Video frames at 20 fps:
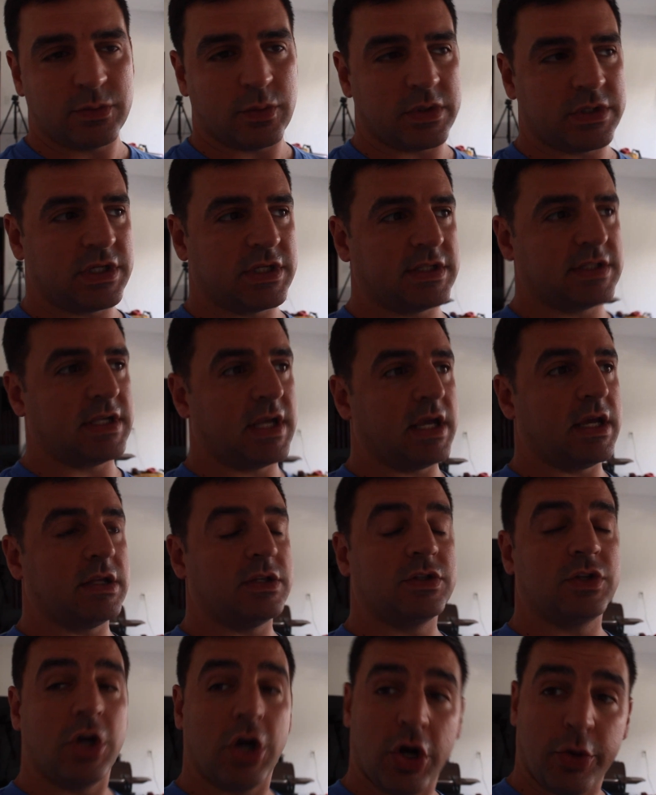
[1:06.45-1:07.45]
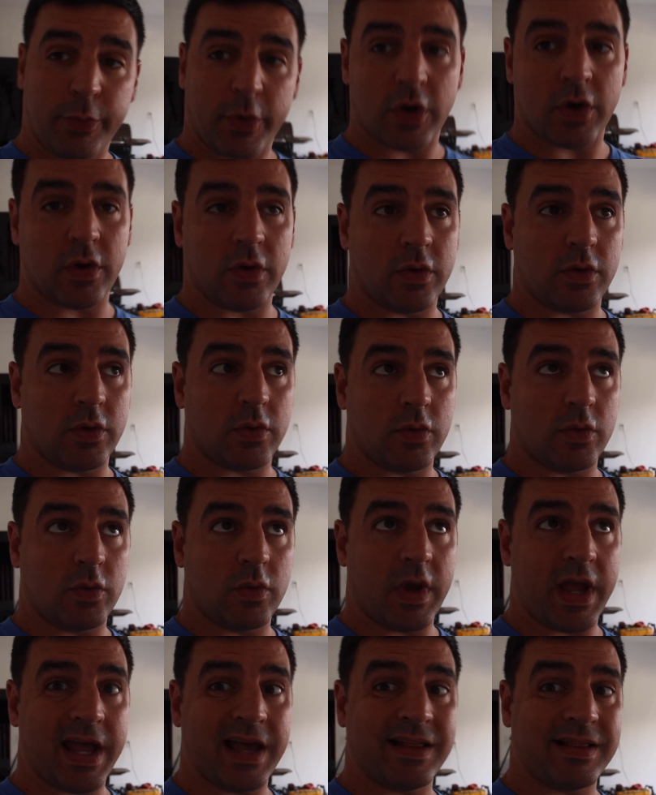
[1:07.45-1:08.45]
which is a
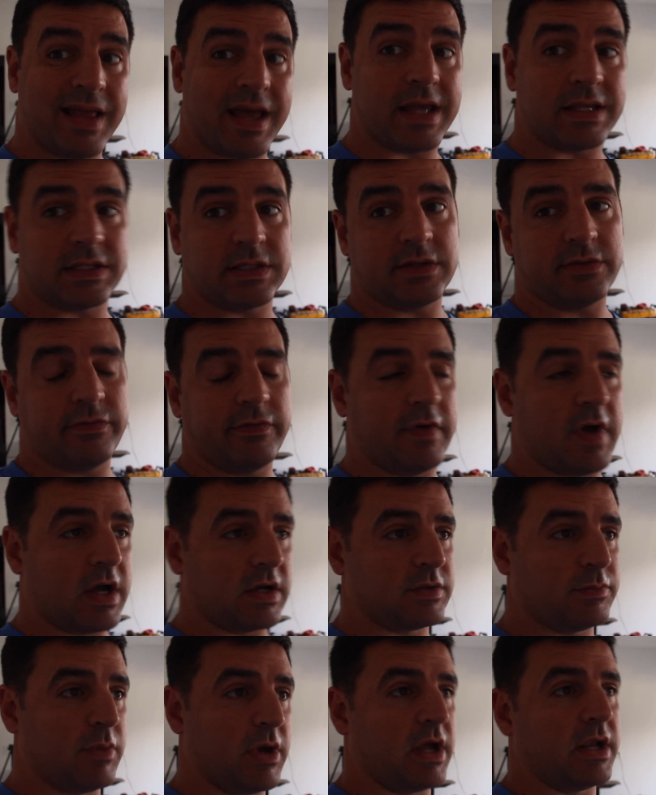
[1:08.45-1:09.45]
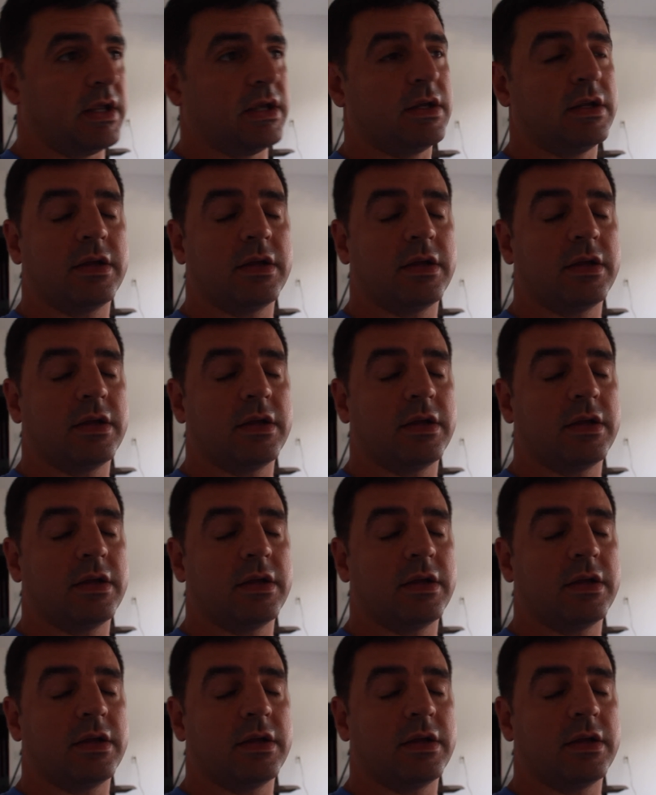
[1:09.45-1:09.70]
Turbo LS foxbody.